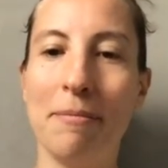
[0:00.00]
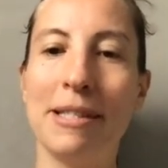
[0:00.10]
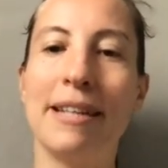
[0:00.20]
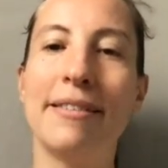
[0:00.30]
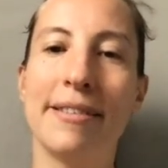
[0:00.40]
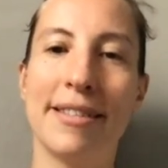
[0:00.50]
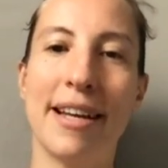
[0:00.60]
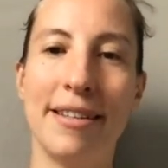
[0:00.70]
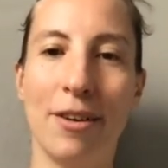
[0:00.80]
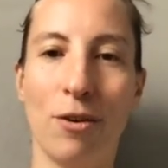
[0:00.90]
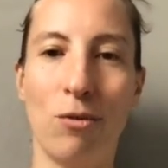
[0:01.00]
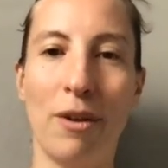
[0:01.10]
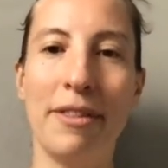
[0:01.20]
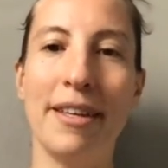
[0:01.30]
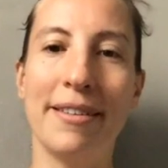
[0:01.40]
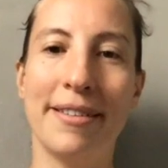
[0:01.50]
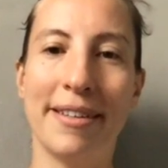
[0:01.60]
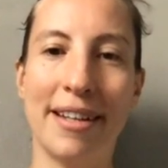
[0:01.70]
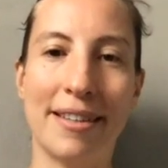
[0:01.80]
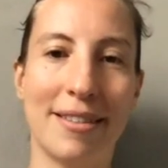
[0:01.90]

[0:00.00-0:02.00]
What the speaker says: misunderstanding of what the internet